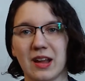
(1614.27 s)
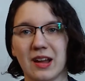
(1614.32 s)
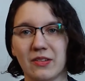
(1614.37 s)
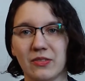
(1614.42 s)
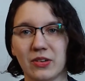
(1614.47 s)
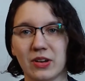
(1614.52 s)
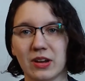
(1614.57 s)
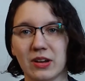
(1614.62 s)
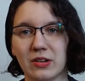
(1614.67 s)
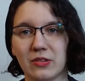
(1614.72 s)

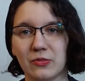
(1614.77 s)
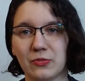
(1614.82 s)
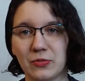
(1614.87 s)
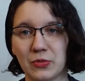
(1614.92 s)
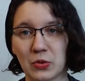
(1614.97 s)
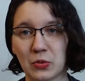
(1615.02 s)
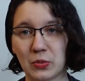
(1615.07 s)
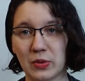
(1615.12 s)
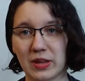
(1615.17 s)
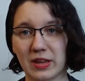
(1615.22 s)
every
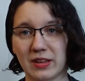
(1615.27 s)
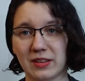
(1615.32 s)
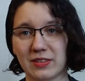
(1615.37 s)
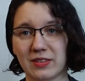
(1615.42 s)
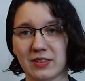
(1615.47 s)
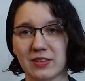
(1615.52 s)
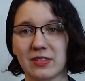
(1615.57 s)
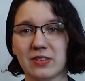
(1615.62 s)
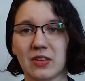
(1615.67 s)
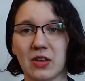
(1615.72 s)
few
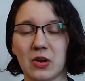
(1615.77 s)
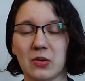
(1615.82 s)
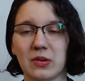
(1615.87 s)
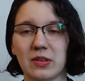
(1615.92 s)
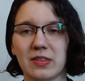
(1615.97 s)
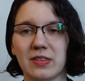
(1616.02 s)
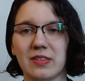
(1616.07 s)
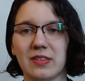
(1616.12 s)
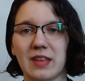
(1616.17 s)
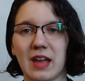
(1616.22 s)
weeks, so
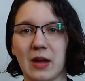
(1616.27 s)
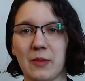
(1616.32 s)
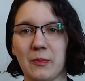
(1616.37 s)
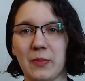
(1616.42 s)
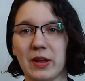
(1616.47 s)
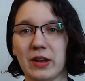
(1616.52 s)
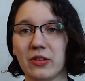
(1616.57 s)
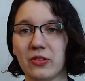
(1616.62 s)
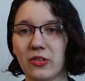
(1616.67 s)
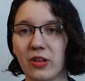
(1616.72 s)
it's not
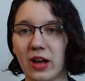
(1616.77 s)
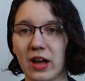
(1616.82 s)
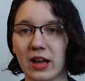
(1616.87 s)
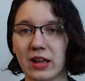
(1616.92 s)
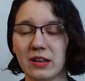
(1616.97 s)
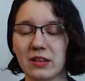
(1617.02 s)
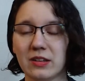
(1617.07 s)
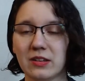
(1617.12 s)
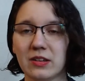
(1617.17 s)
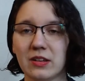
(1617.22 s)
been a
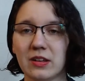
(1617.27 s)
lot,